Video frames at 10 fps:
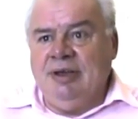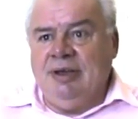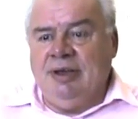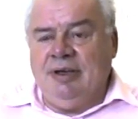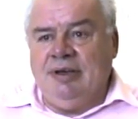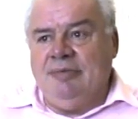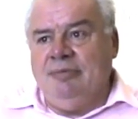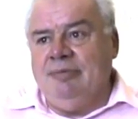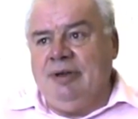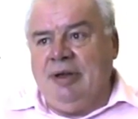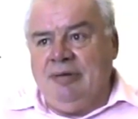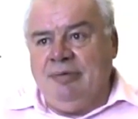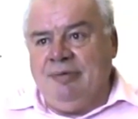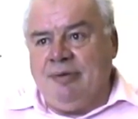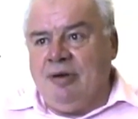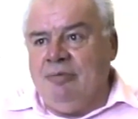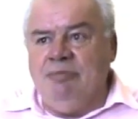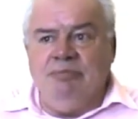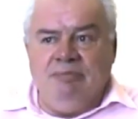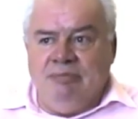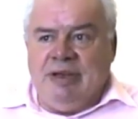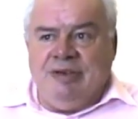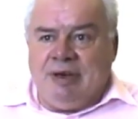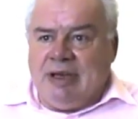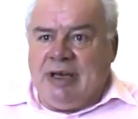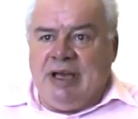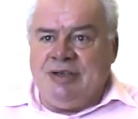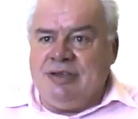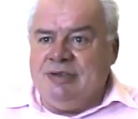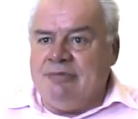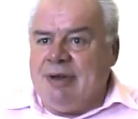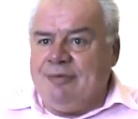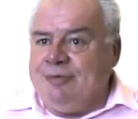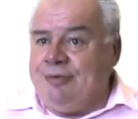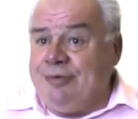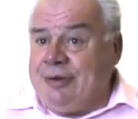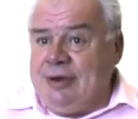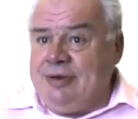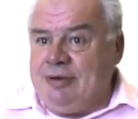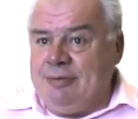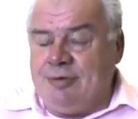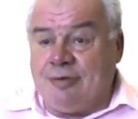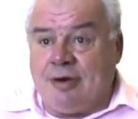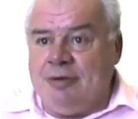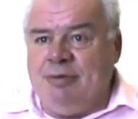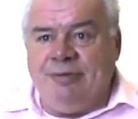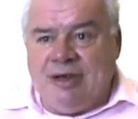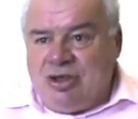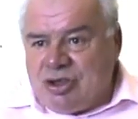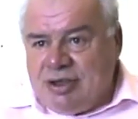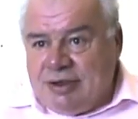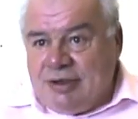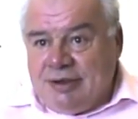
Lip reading: You know, we've got these regulations that we have to fulfil in terms of crime prevention.